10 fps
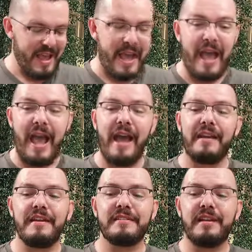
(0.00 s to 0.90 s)
And
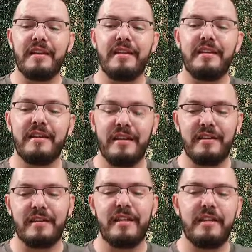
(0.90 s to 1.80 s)
he studied in
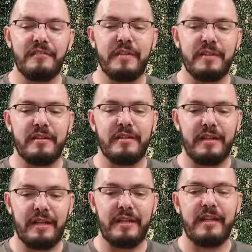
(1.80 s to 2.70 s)
London. He lived in
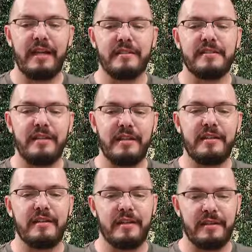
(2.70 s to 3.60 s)
Delhi and studied
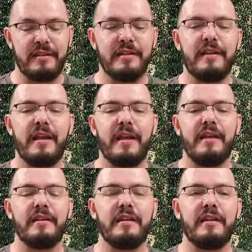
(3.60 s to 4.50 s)
in London,
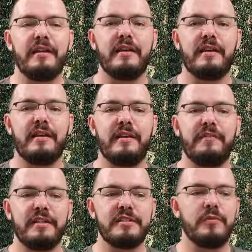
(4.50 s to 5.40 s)
and he
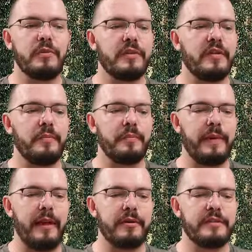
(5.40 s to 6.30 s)
eventually worked in
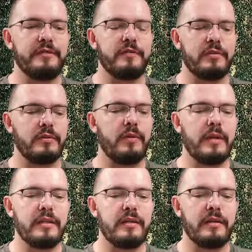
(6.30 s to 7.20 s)
Paris for
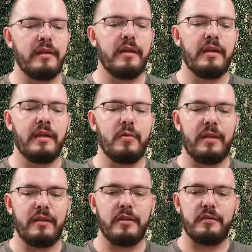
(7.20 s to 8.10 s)
quite a
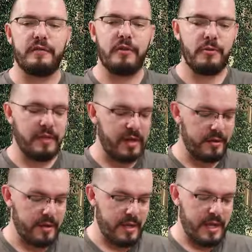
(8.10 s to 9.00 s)
well-known firm
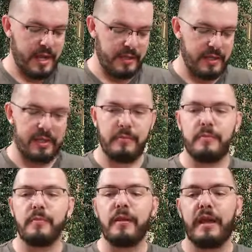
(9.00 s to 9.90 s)
there, and then
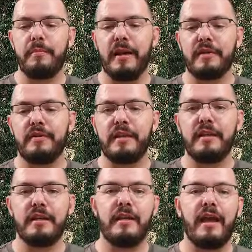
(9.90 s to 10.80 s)
came back to
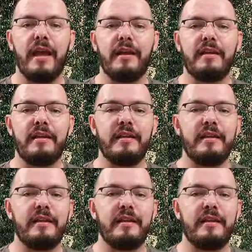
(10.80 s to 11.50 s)
India, and he